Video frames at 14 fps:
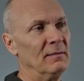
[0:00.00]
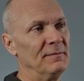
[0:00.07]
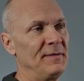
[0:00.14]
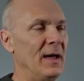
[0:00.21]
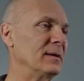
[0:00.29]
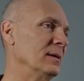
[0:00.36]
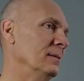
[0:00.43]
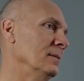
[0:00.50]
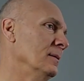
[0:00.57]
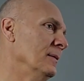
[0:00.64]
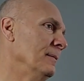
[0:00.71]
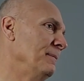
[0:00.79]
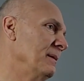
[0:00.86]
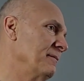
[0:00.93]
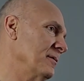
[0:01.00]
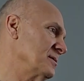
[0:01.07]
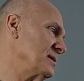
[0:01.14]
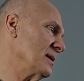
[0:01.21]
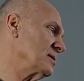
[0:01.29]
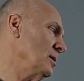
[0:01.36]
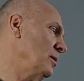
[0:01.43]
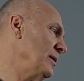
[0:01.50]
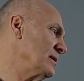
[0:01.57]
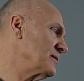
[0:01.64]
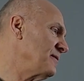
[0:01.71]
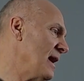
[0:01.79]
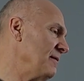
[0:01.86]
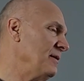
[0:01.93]
In fact, in 1
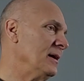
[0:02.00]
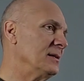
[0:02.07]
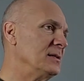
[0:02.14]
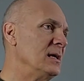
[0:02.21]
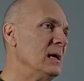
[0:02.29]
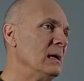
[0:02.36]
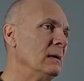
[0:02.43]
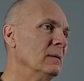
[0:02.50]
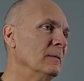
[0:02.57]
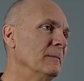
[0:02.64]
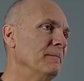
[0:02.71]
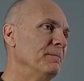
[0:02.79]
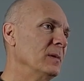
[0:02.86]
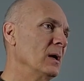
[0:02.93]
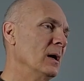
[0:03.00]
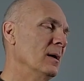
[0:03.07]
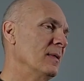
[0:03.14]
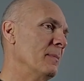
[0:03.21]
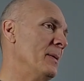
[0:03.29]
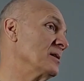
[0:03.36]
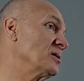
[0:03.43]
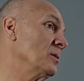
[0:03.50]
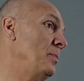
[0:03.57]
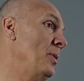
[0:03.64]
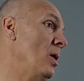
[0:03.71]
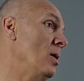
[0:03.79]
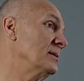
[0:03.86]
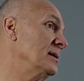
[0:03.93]
Thessalonians 5.18, uh, the Apostle
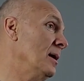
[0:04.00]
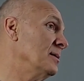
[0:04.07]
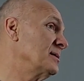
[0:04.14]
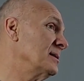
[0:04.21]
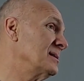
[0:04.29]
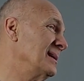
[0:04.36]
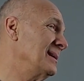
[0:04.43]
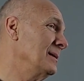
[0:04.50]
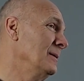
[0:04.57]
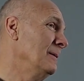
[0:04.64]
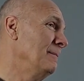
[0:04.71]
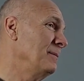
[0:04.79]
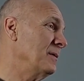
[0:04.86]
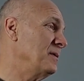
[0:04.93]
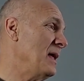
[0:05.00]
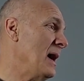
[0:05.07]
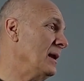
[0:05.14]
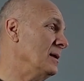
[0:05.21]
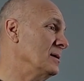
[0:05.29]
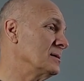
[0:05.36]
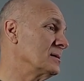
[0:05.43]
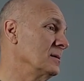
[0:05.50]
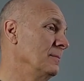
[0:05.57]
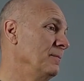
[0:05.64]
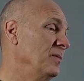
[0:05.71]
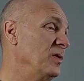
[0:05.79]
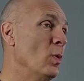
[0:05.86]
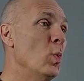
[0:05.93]
Paul tells us that, that that is
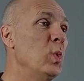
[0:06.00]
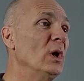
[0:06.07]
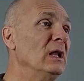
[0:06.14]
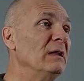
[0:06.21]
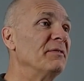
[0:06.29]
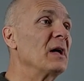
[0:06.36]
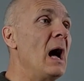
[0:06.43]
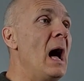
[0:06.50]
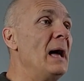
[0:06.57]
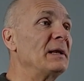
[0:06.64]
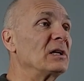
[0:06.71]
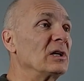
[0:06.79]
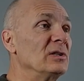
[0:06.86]
the will of God